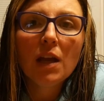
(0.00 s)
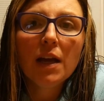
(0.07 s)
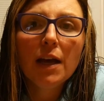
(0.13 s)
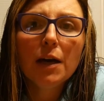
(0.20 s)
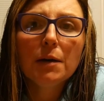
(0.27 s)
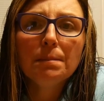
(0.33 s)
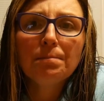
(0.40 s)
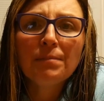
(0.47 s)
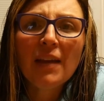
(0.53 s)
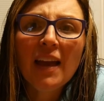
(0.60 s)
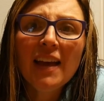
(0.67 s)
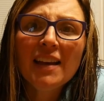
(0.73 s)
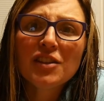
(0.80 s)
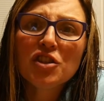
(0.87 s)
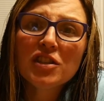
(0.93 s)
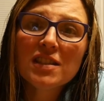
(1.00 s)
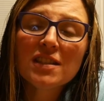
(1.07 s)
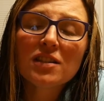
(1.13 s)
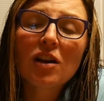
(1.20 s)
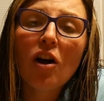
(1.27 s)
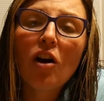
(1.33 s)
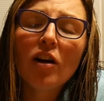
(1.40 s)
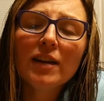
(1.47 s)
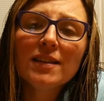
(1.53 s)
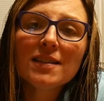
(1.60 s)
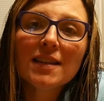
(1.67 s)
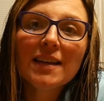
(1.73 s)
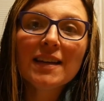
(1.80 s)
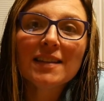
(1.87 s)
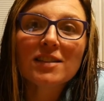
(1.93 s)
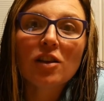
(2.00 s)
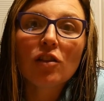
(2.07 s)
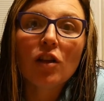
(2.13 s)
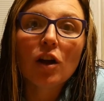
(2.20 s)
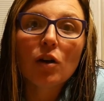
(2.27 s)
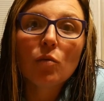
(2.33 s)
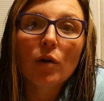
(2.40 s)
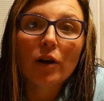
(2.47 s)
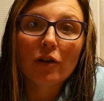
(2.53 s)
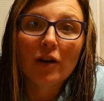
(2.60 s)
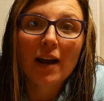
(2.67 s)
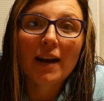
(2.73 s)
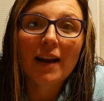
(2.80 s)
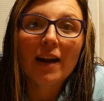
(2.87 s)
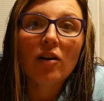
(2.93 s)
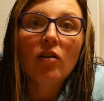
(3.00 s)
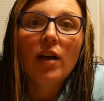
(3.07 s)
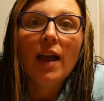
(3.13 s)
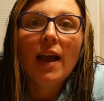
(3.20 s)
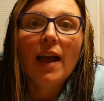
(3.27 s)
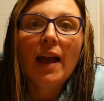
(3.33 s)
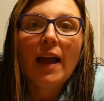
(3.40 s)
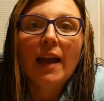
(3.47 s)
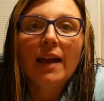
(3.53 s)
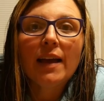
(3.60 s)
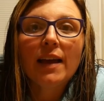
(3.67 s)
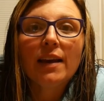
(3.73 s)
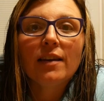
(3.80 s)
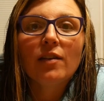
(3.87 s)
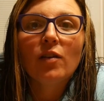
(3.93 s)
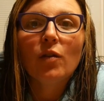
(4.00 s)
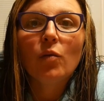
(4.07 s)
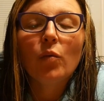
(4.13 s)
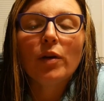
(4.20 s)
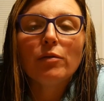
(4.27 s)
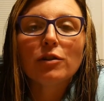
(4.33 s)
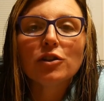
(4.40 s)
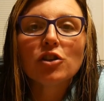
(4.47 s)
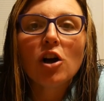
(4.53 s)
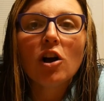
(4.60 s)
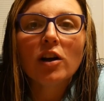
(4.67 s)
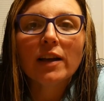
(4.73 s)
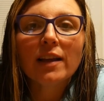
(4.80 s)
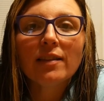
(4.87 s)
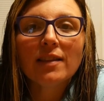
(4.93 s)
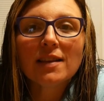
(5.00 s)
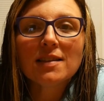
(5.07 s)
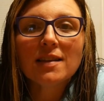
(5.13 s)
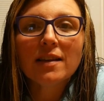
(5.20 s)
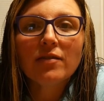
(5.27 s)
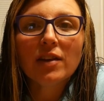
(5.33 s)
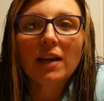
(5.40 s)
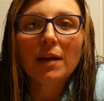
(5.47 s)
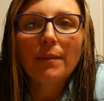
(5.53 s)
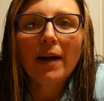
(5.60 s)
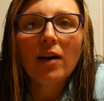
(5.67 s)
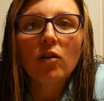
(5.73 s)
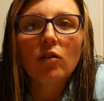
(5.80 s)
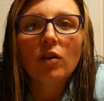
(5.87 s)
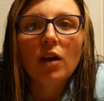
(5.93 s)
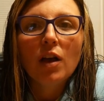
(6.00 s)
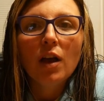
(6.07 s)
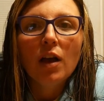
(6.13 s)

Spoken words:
It's just, honestly, it's a lot of work right now. And we were talking this evening about